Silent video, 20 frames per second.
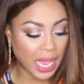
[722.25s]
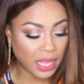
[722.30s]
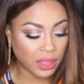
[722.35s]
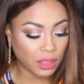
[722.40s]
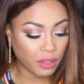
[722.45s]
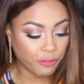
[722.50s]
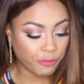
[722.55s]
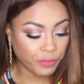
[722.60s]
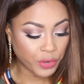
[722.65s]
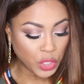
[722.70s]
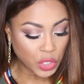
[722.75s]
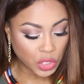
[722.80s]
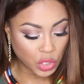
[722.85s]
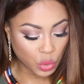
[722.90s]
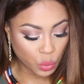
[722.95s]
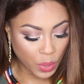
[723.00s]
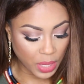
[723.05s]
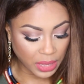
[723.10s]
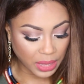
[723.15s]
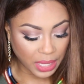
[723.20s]
And the
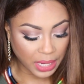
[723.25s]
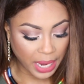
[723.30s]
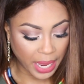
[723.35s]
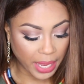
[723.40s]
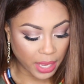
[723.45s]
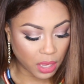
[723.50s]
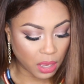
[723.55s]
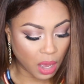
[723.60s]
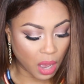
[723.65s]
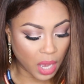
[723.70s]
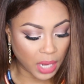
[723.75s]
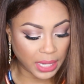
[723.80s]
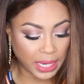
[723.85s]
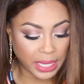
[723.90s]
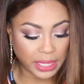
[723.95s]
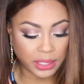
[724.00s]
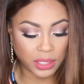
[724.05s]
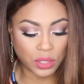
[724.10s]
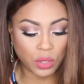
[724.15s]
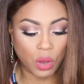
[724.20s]
first one that I got is